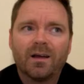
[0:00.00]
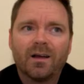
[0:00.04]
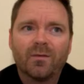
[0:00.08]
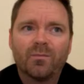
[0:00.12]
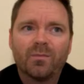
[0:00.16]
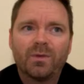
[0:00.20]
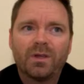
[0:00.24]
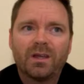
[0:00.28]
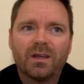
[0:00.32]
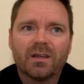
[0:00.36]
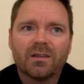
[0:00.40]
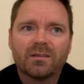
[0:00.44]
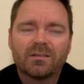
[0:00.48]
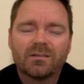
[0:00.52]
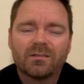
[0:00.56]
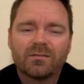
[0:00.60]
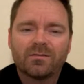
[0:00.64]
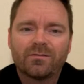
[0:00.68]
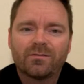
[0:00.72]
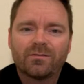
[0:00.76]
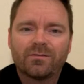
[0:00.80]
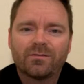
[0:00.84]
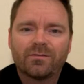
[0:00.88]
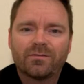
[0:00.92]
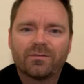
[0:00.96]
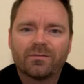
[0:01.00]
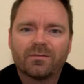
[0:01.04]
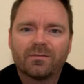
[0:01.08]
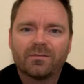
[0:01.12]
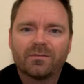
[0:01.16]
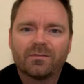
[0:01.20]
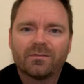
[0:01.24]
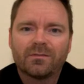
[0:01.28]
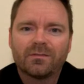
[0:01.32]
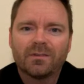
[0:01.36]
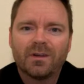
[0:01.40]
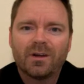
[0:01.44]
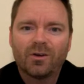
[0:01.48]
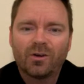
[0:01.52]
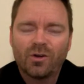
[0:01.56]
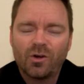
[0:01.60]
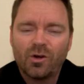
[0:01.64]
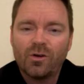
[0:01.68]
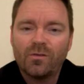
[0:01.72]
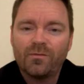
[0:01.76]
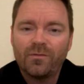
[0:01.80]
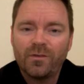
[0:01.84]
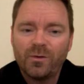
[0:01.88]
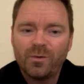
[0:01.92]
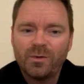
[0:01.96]
because of our
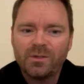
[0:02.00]
curfew.